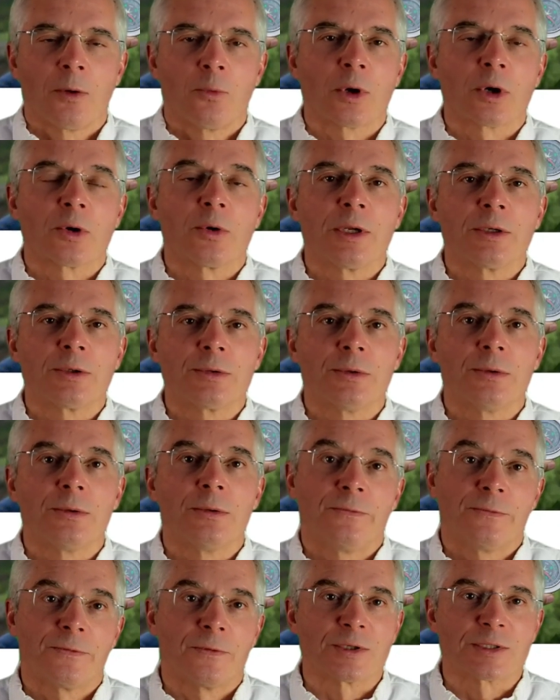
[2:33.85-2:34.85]
We're going
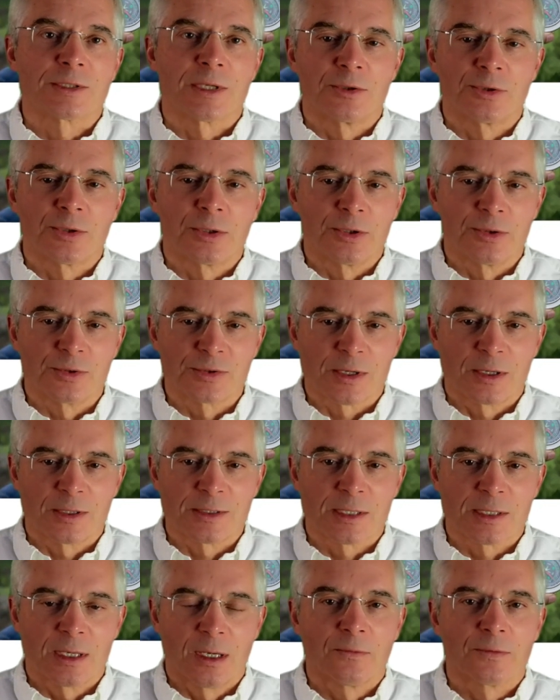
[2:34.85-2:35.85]
to first introduce
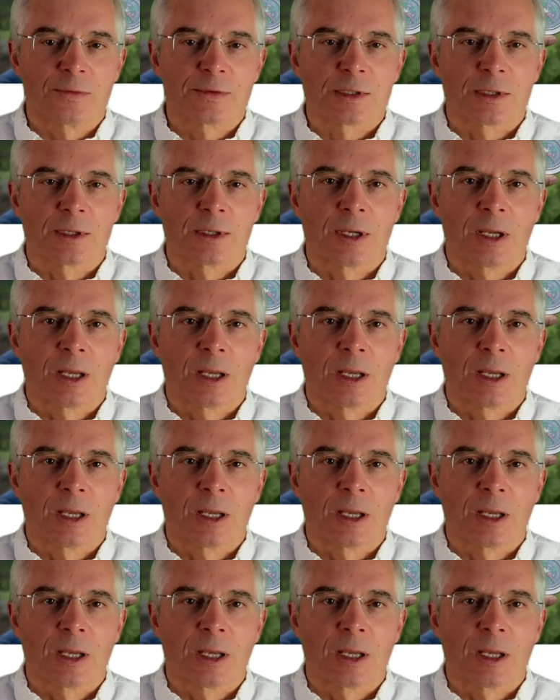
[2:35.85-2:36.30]
ourselves,